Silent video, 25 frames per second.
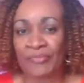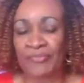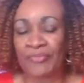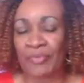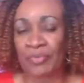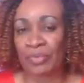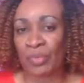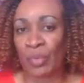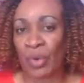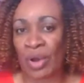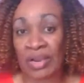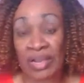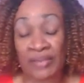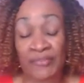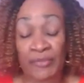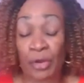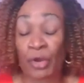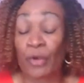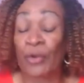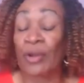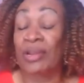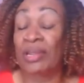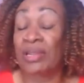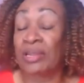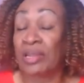whatever
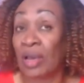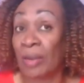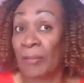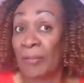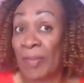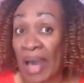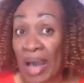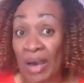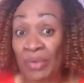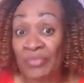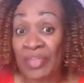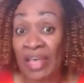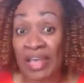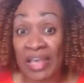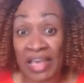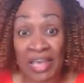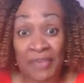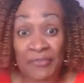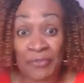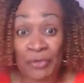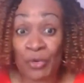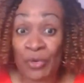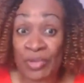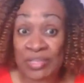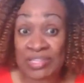credit amount they give
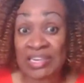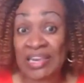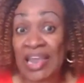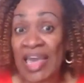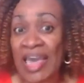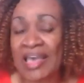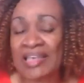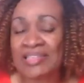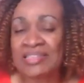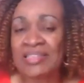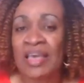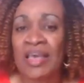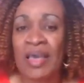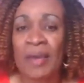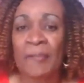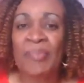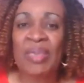you is less,